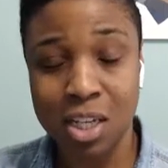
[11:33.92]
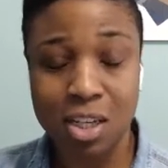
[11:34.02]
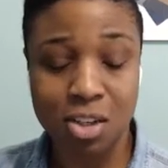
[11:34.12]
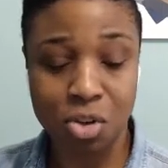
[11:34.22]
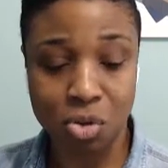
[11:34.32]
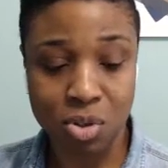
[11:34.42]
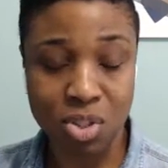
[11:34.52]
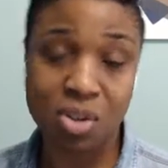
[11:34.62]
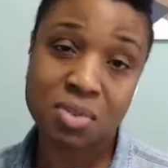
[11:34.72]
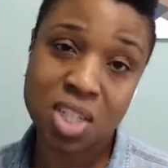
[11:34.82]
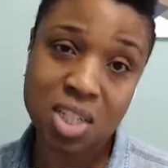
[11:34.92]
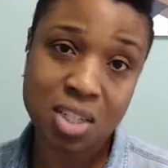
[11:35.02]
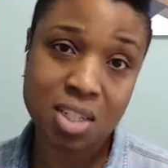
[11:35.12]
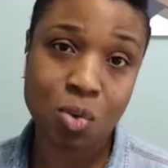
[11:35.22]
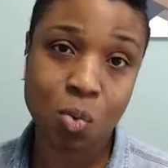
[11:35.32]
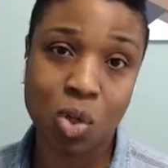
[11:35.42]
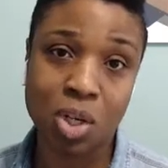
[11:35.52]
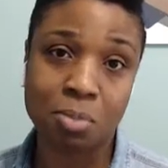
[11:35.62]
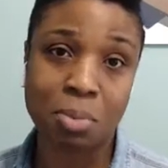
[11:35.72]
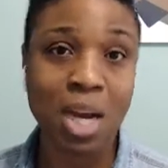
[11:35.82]
your services
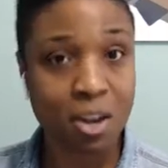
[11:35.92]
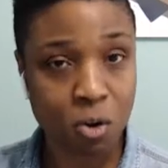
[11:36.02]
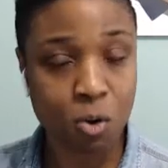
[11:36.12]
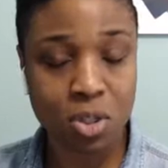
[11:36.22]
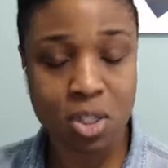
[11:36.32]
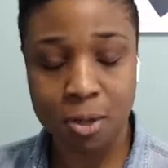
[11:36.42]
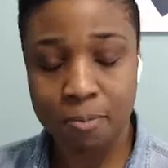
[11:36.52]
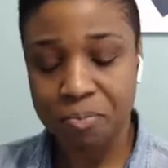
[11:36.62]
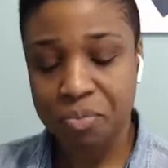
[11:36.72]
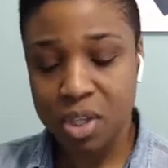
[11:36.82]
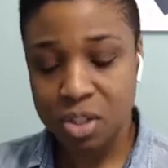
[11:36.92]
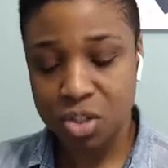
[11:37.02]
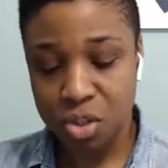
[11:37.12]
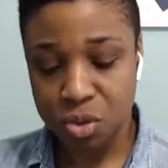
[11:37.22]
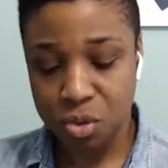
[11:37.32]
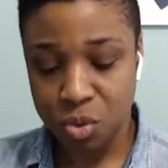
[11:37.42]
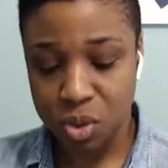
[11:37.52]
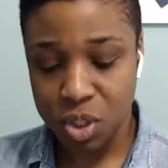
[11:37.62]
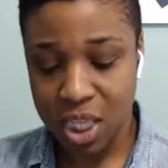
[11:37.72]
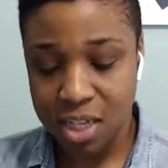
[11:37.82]
would buy a course. So
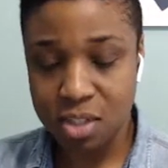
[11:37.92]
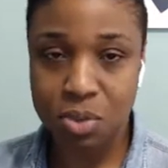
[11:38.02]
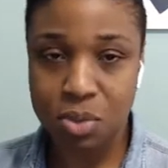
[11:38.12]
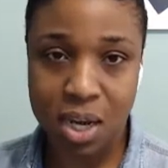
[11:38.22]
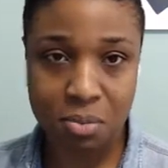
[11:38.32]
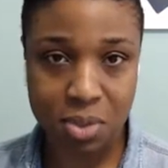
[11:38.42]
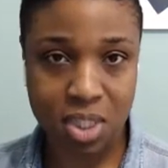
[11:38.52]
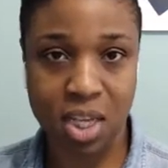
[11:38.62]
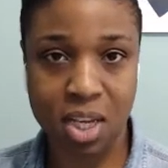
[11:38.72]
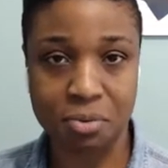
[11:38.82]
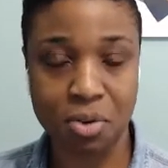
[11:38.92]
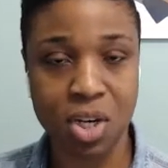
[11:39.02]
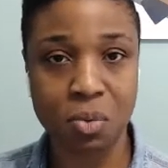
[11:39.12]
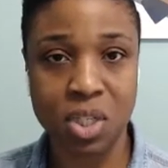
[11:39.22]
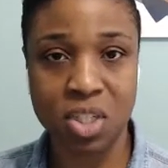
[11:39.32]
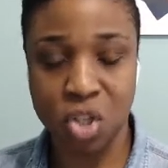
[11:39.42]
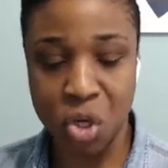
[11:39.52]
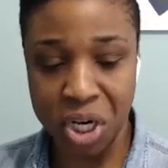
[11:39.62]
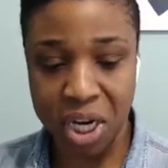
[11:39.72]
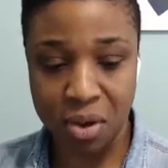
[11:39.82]
that's what I would say for anyone
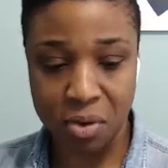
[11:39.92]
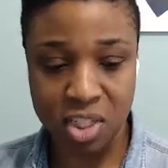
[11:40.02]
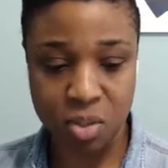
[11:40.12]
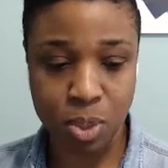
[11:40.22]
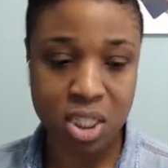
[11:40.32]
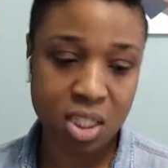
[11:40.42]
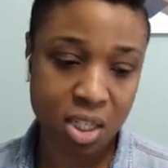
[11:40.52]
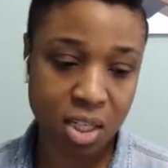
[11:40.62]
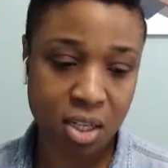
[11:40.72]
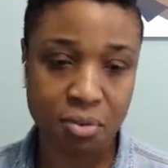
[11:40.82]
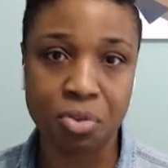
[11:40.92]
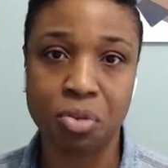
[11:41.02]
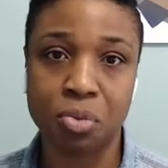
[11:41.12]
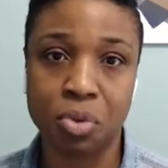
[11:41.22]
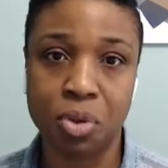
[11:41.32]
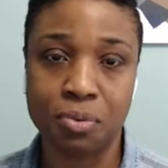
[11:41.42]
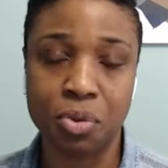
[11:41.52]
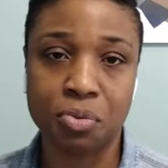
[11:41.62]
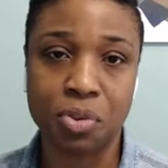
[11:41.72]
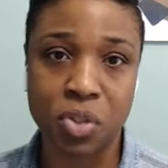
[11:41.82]
starting out, especially if you
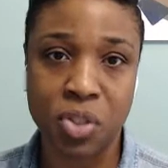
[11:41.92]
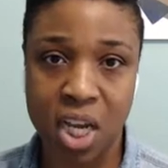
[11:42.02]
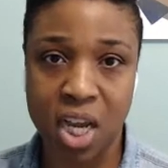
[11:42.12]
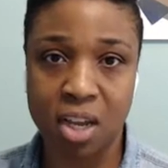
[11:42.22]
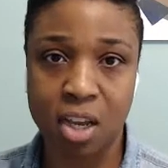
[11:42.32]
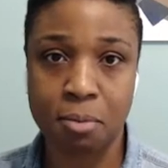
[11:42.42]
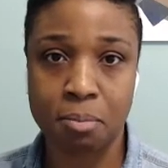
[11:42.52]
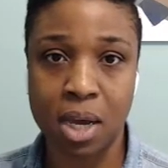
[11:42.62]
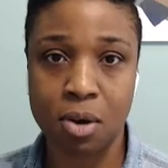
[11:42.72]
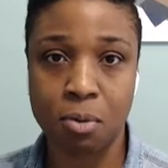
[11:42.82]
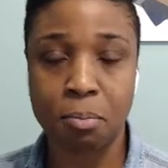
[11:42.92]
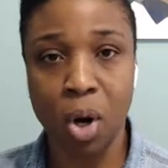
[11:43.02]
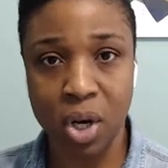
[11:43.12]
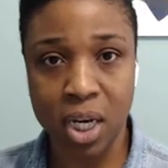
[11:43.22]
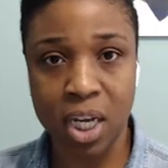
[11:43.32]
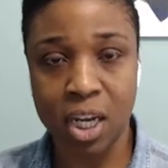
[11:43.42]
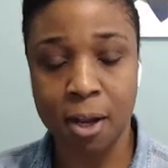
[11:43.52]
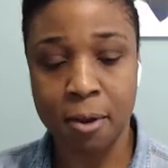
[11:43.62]
feel shy about marketing.